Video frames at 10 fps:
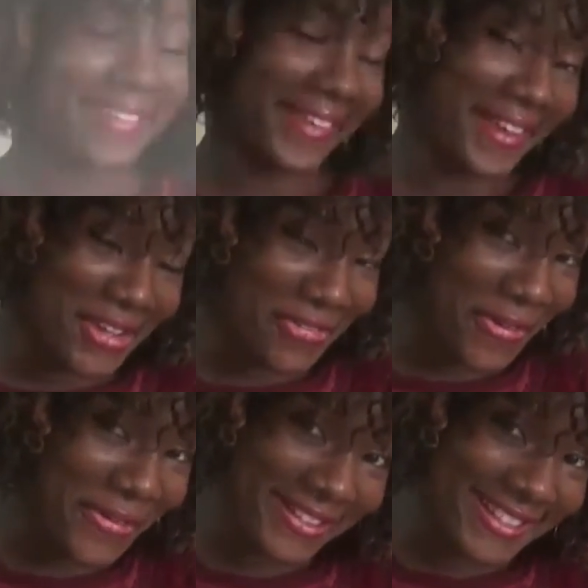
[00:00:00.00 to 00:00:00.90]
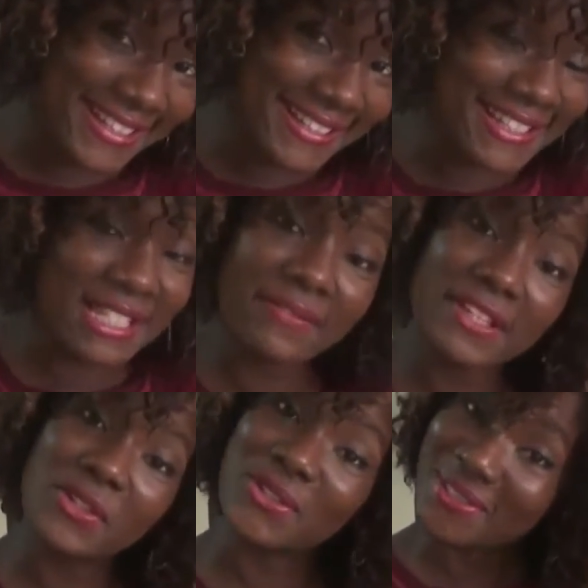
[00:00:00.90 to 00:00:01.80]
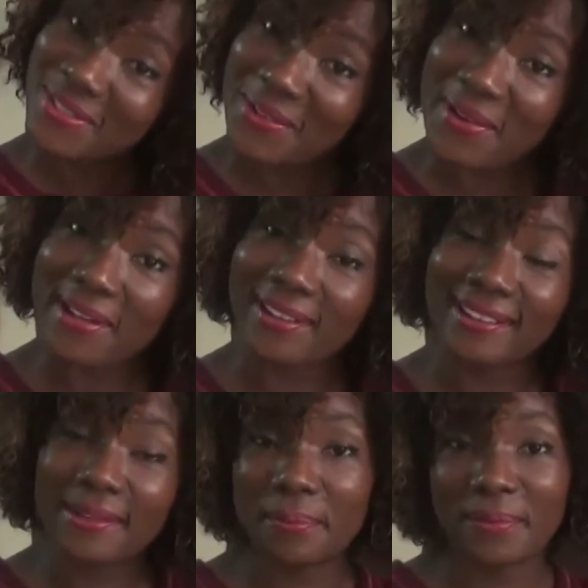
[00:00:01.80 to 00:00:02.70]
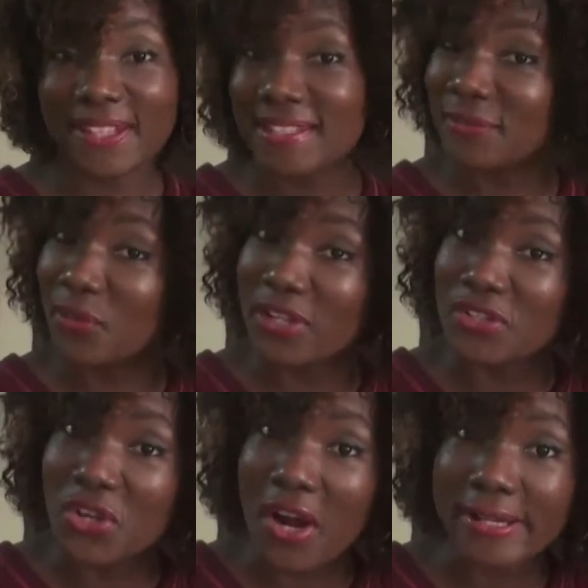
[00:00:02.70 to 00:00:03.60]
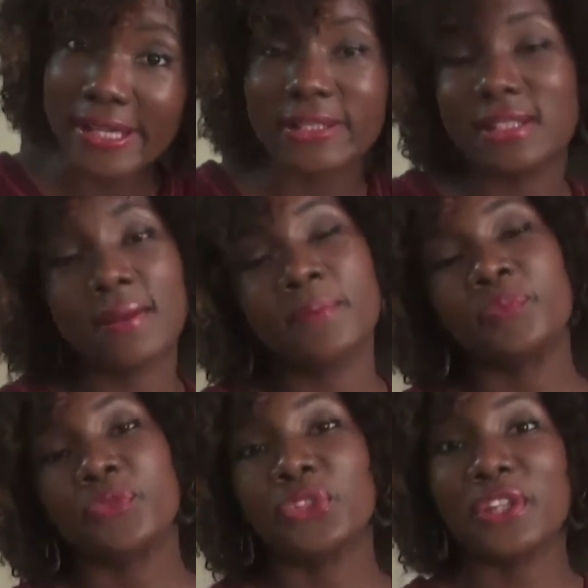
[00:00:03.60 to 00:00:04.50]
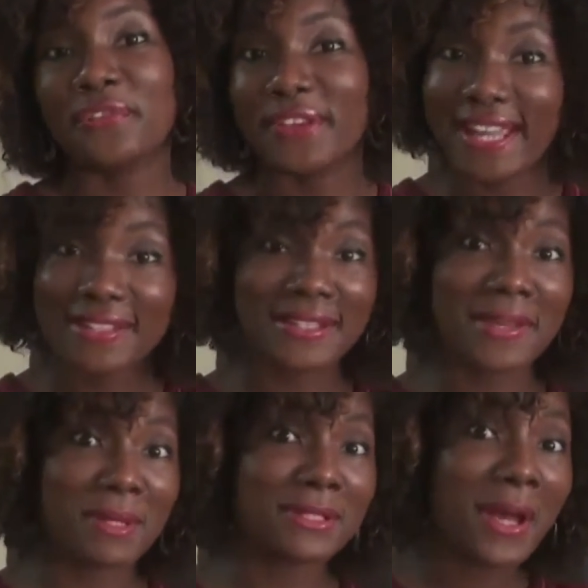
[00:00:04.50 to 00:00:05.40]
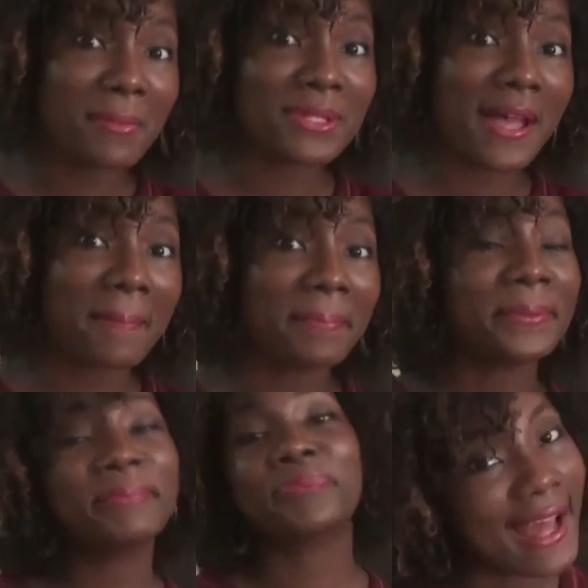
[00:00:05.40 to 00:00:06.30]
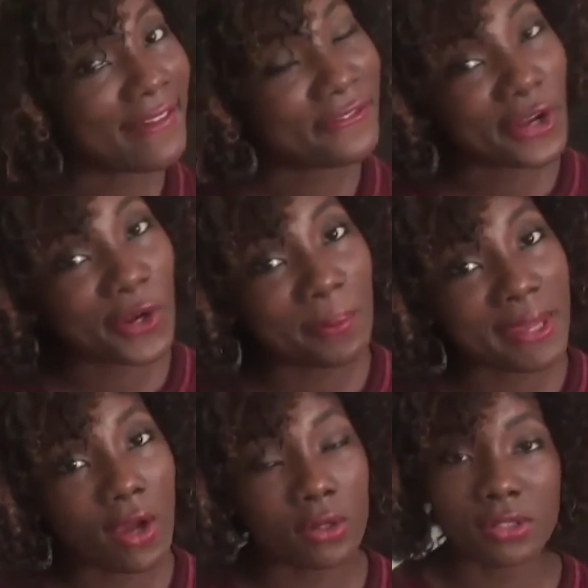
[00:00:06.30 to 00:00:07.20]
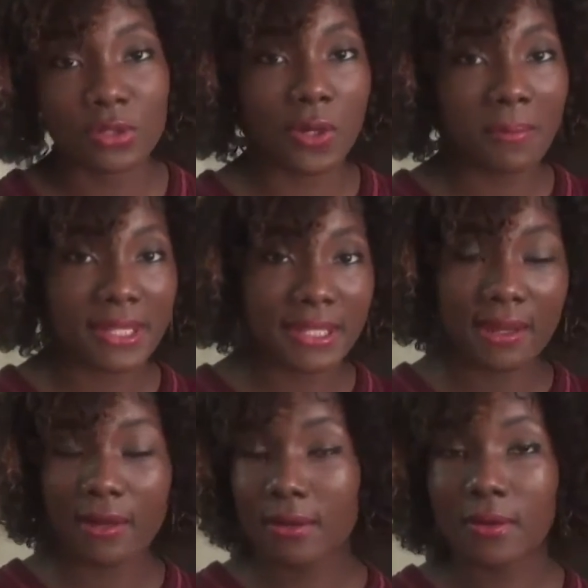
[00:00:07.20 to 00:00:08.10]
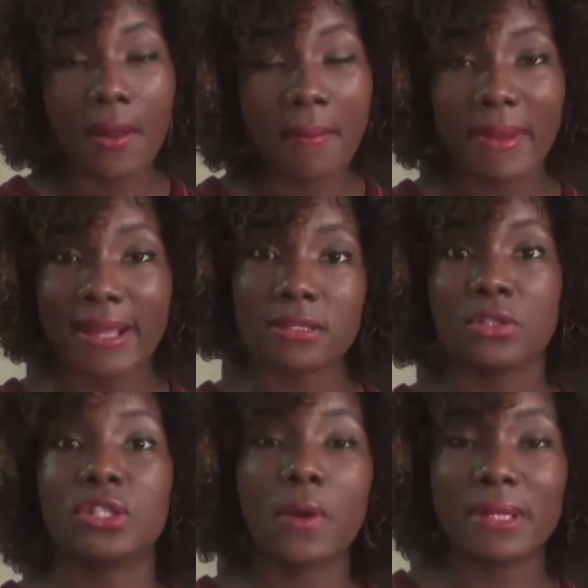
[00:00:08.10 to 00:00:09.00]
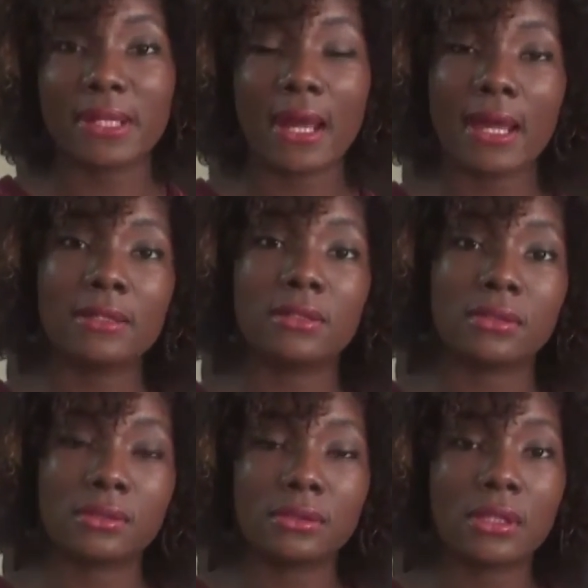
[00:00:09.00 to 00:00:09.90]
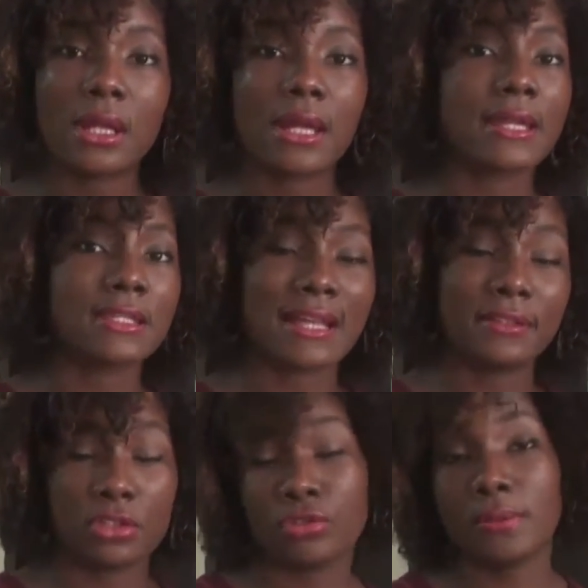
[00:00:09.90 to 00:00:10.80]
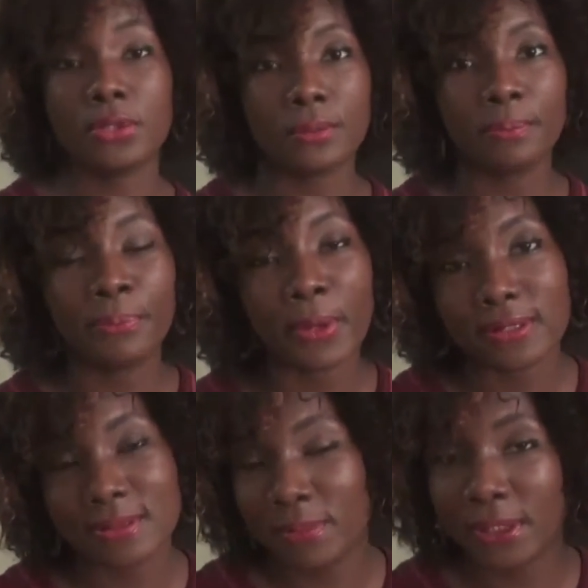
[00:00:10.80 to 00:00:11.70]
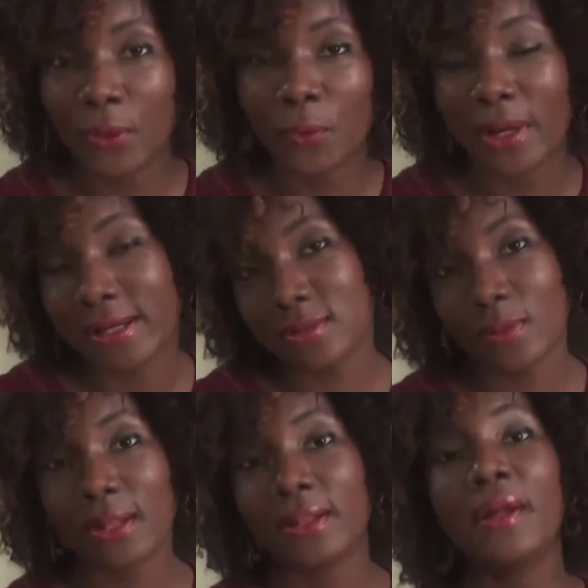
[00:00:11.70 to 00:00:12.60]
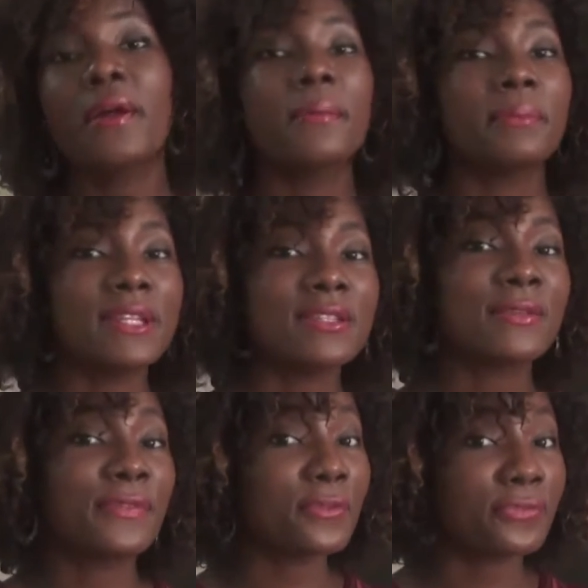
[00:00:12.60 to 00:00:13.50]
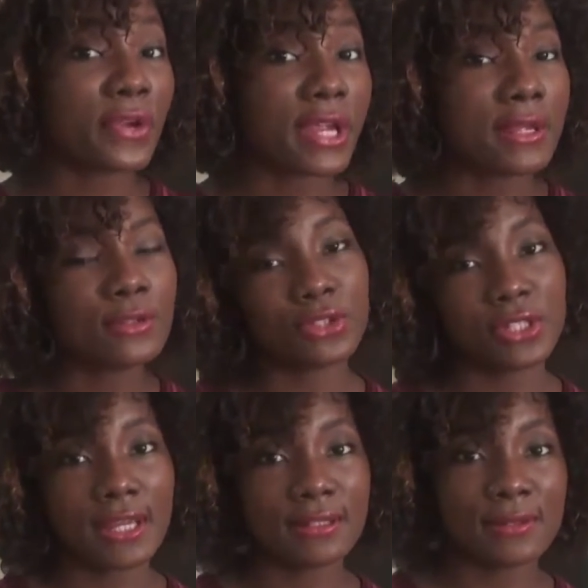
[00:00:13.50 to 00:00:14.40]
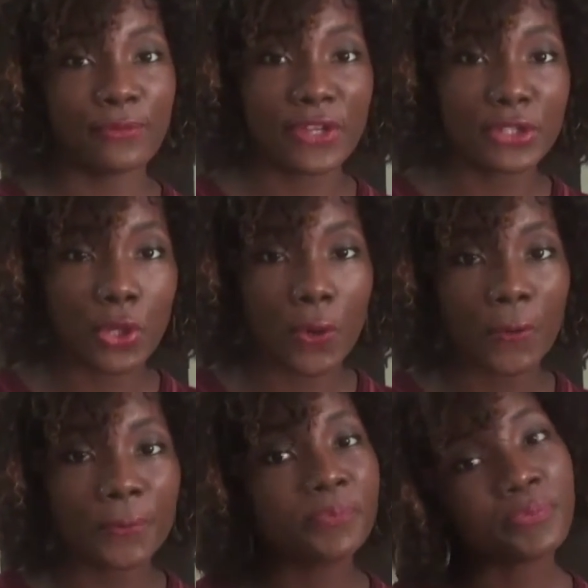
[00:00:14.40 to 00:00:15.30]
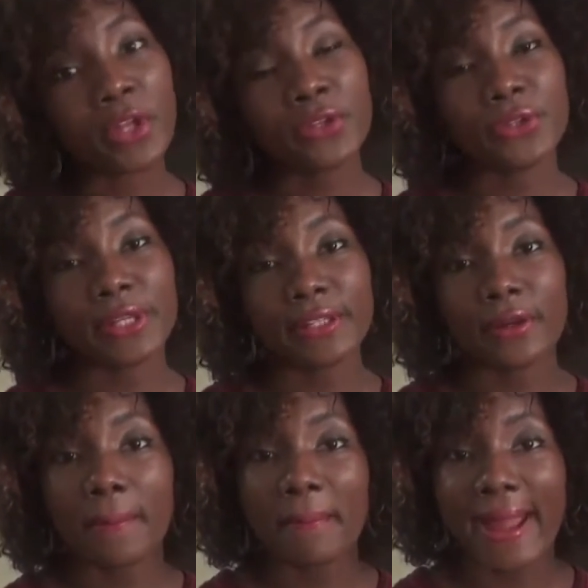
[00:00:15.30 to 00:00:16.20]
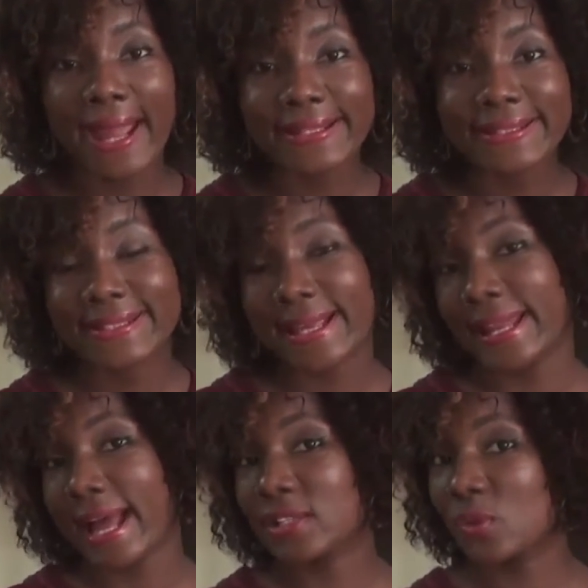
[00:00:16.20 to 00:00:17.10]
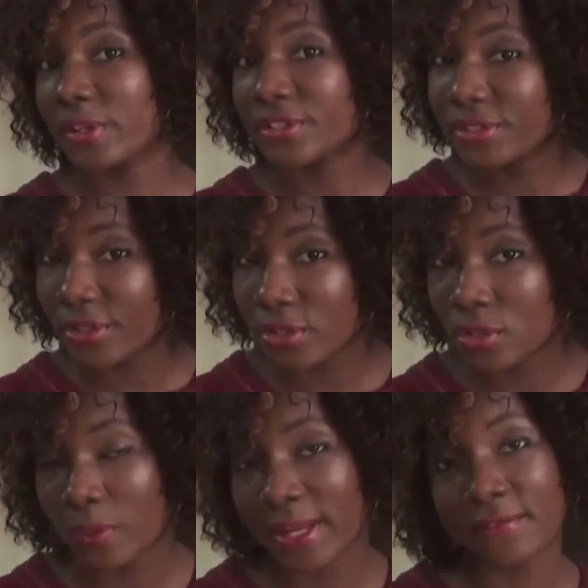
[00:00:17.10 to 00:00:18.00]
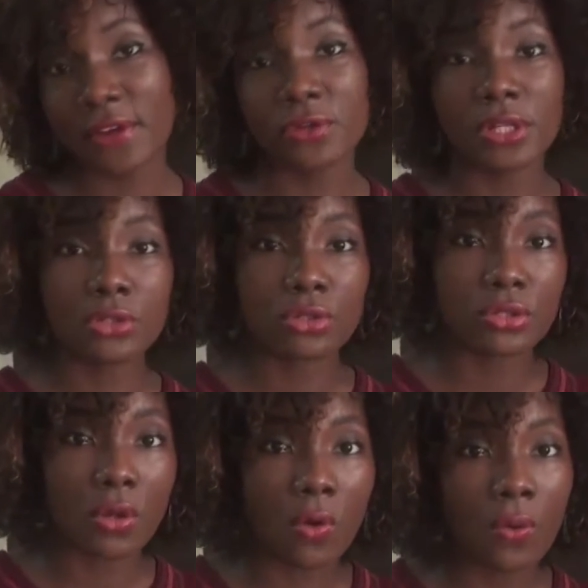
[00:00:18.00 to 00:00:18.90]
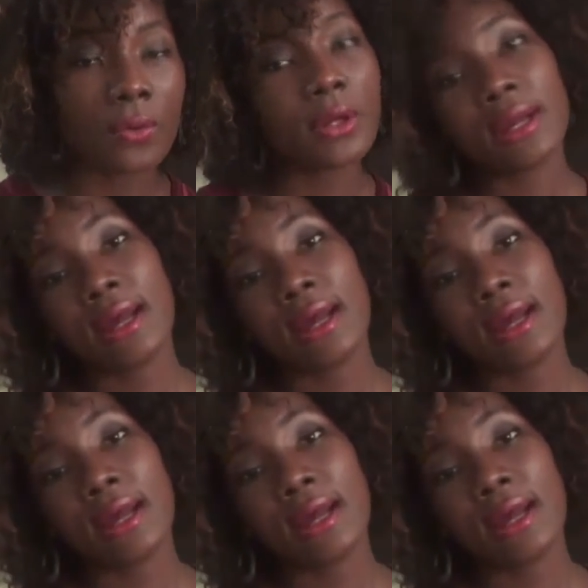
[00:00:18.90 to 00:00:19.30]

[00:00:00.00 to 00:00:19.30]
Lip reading: Thank you for watching this video tutorial. Please, if you enjoyed it, do not forget to give me a thumbs up. Follow me on social media. My social media handle is at the description box below as well. Please feel free to share this video. You can comment and ask questions, whatever you need to know.